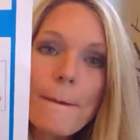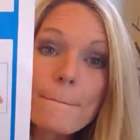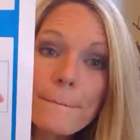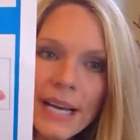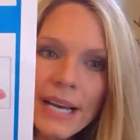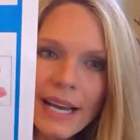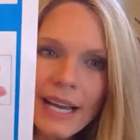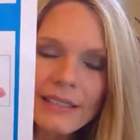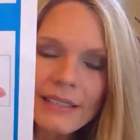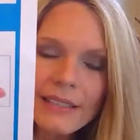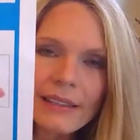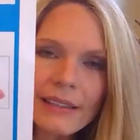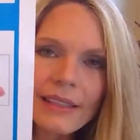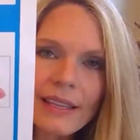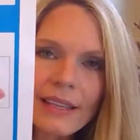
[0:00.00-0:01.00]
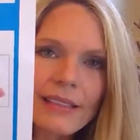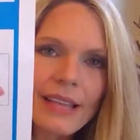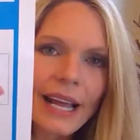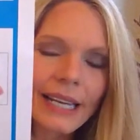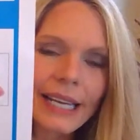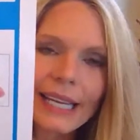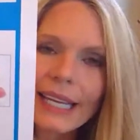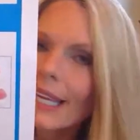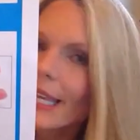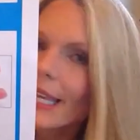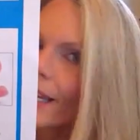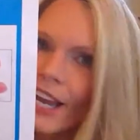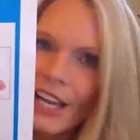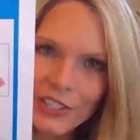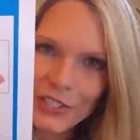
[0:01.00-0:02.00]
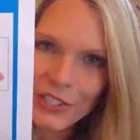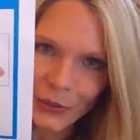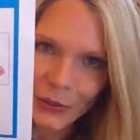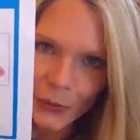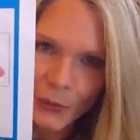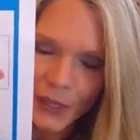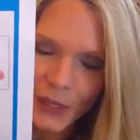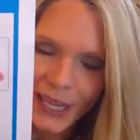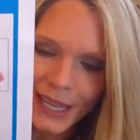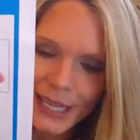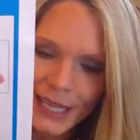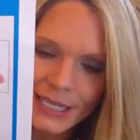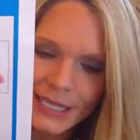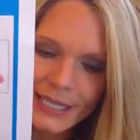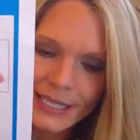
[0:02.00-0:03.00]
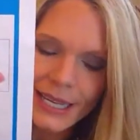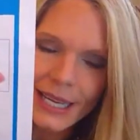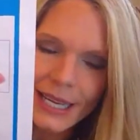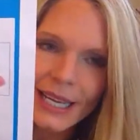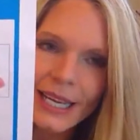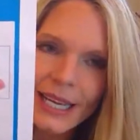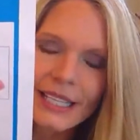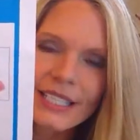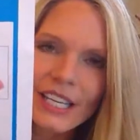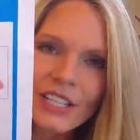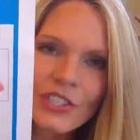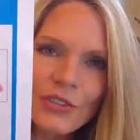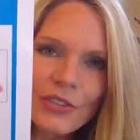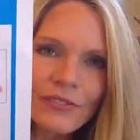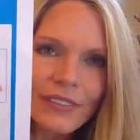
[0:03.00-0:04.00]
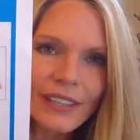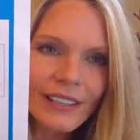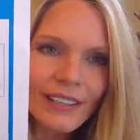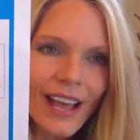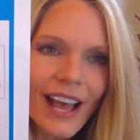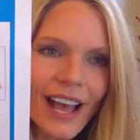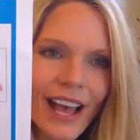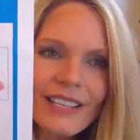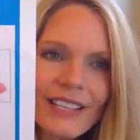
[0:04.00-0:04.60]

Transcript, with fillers: but the thing that it cannot do is DenSureFit has